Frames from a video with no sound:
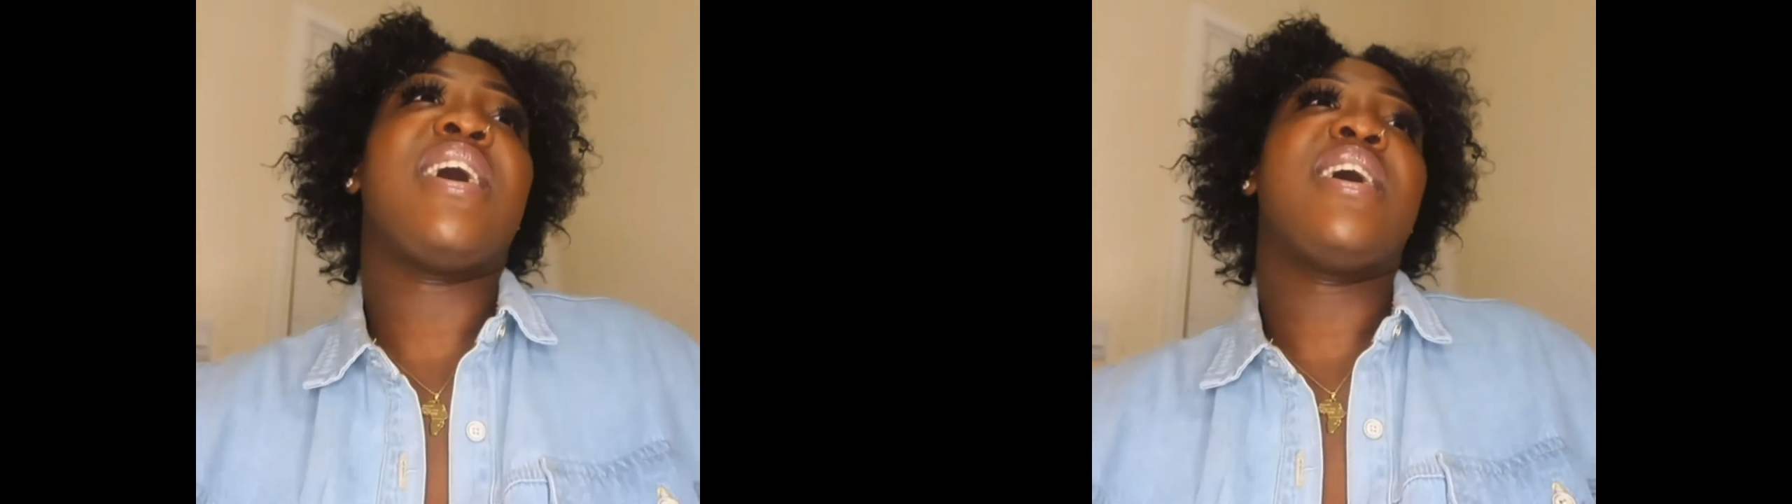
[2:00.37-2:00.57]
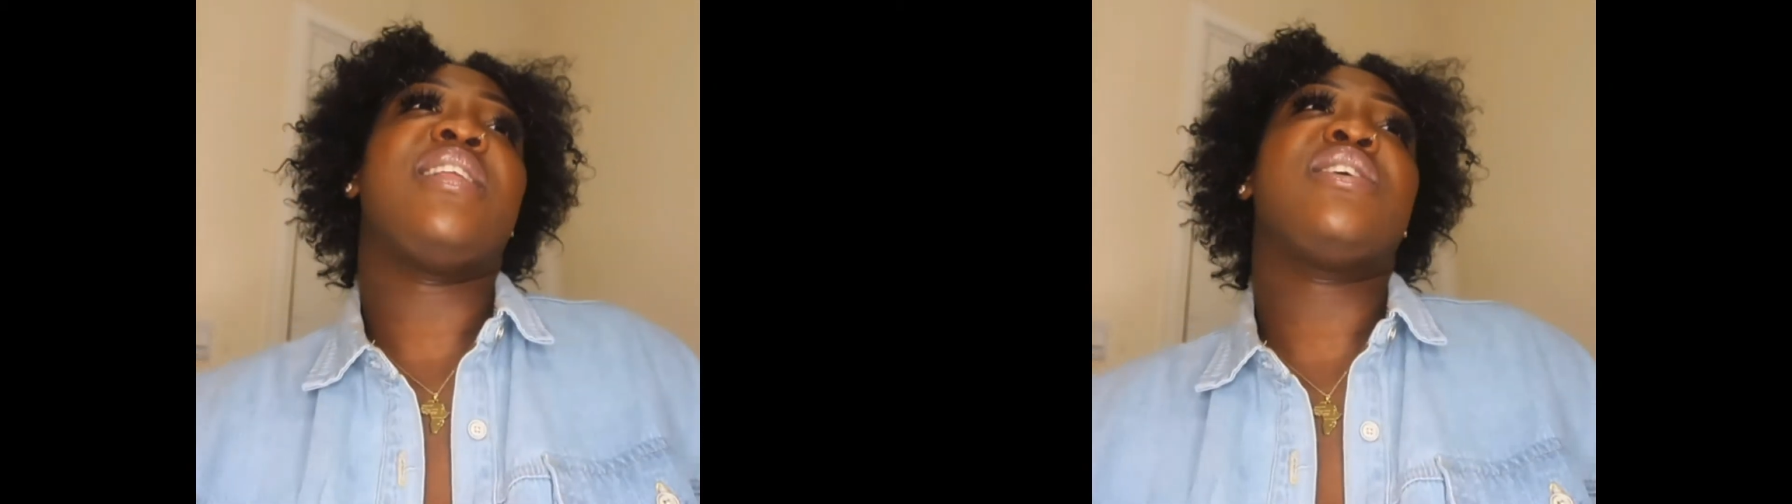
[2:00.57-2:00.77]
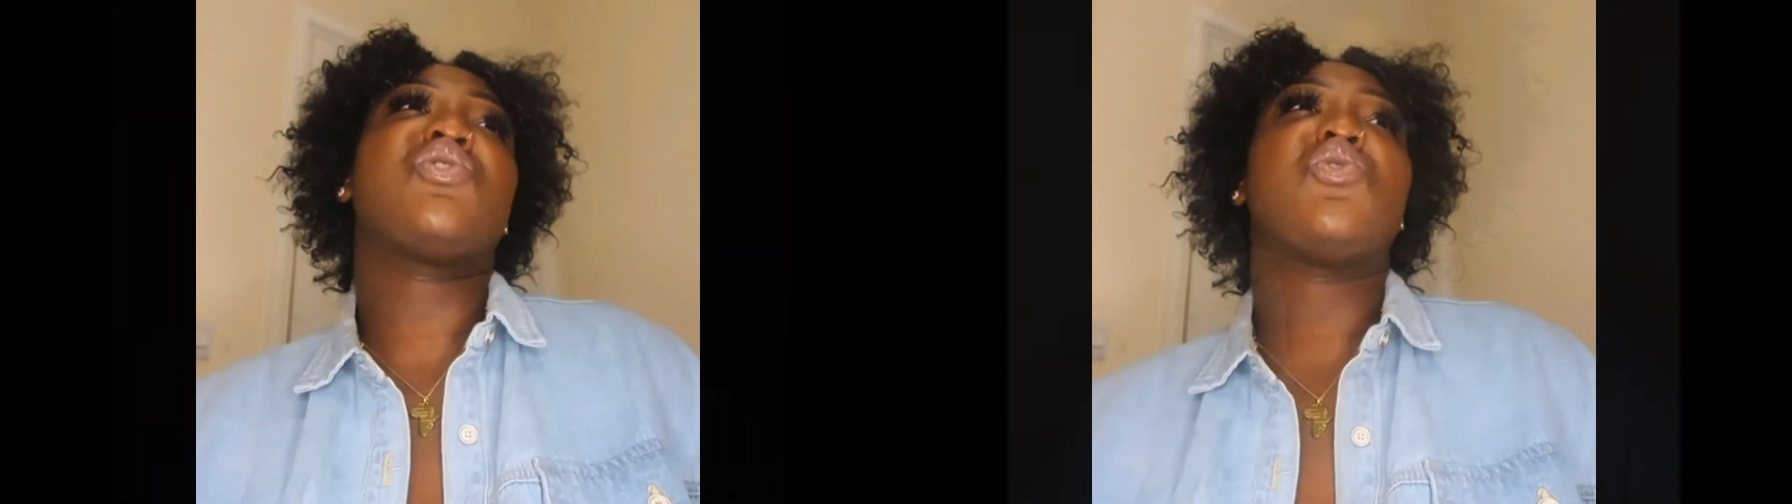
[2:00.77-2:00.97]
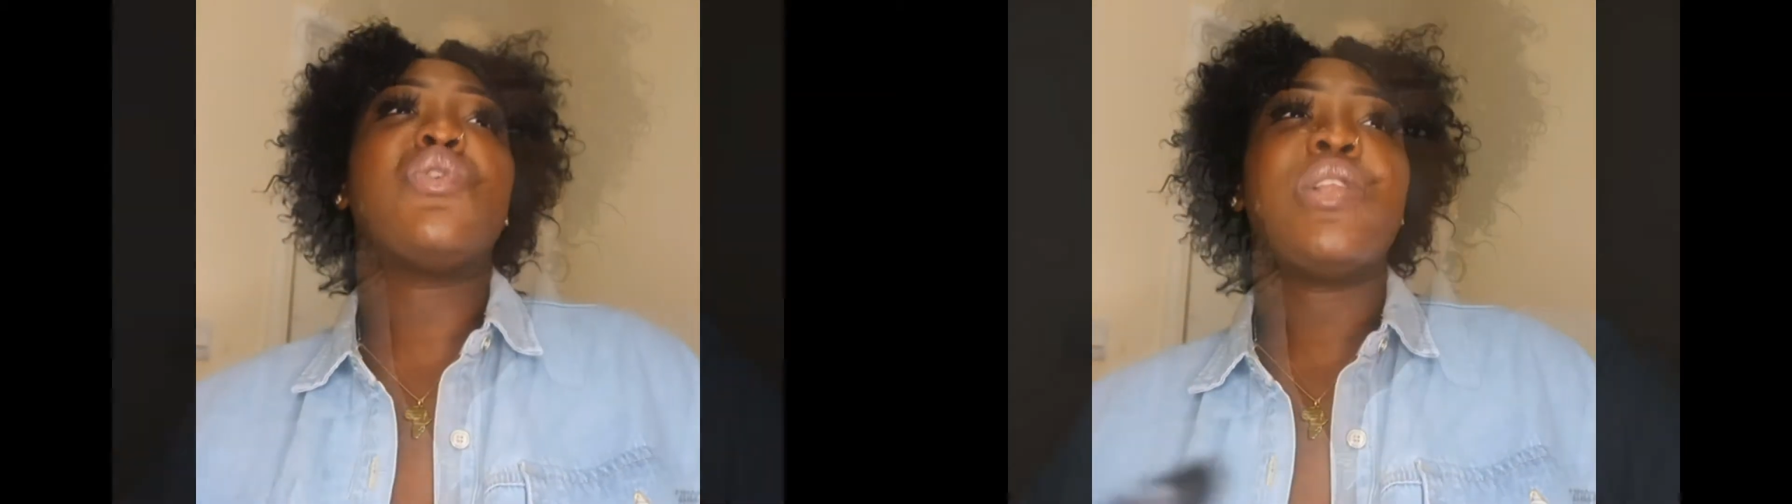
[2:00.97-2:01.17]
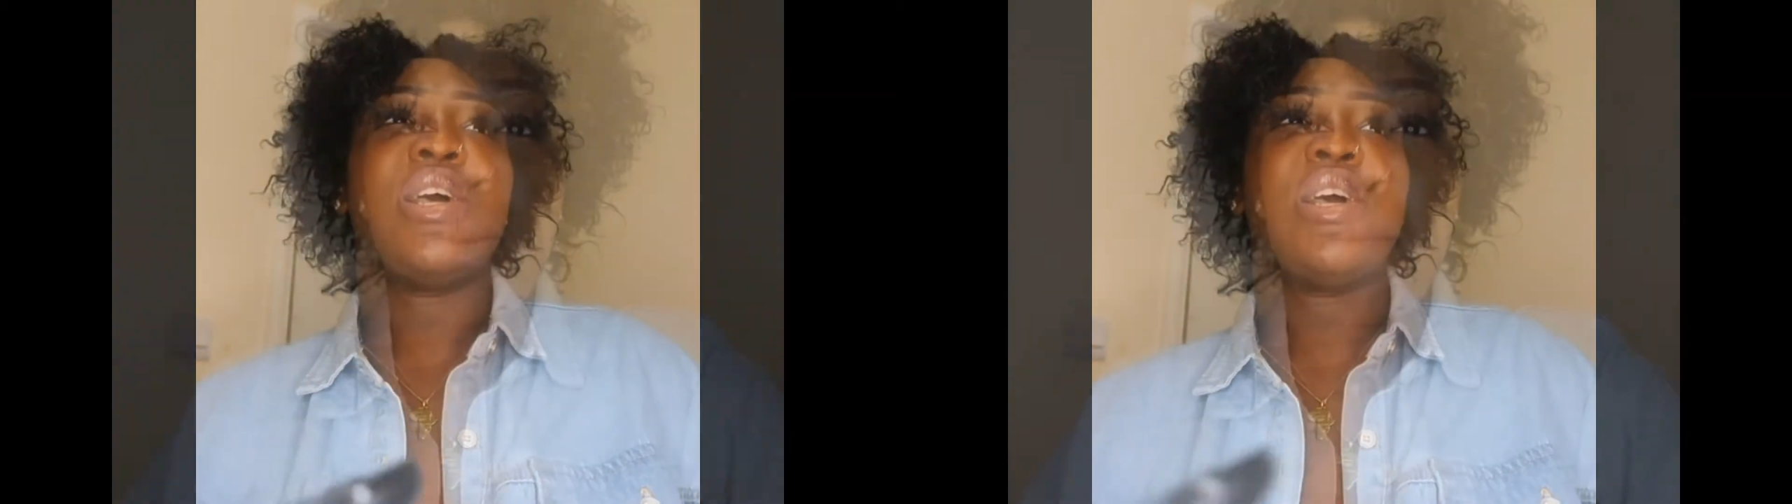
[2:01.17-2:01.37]
Let's call
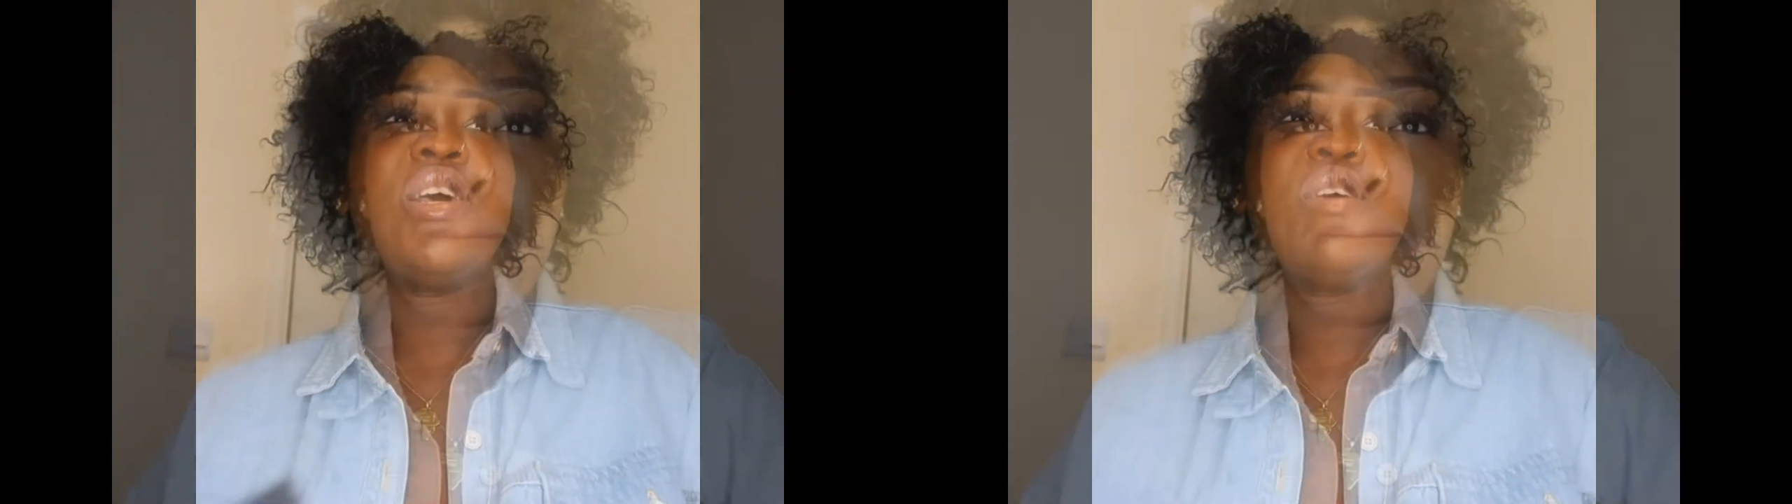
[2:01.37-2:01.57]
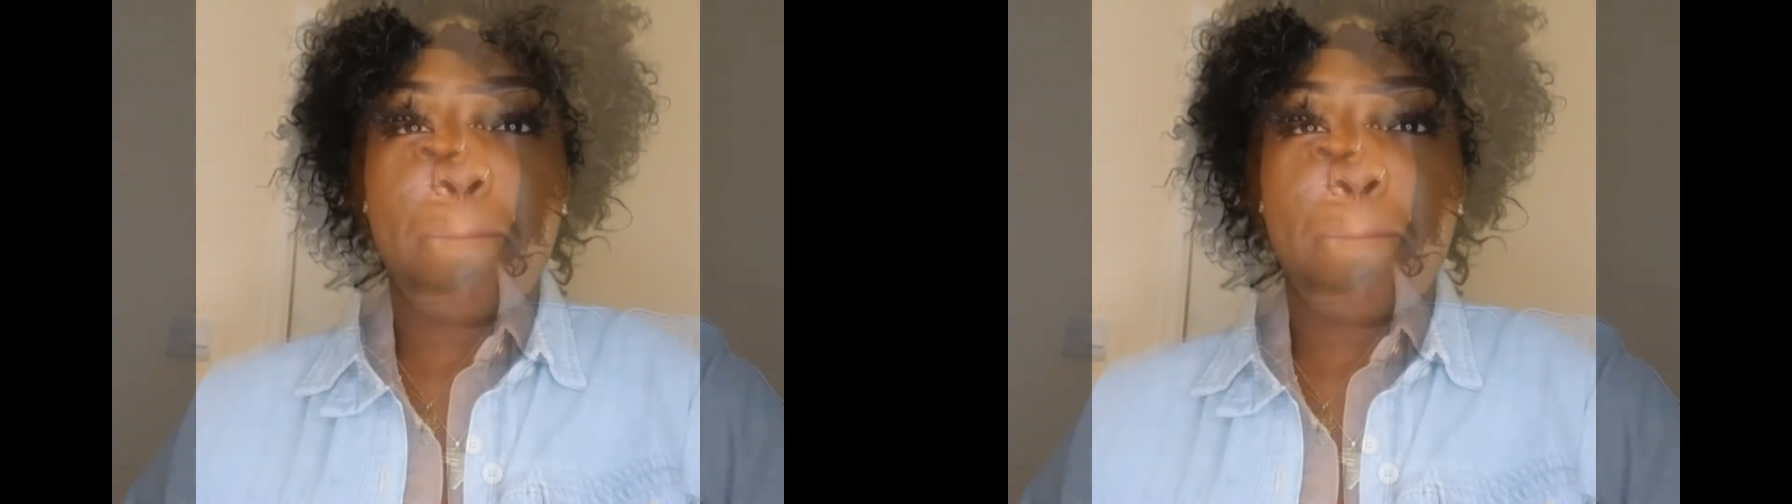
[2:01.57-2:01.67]
him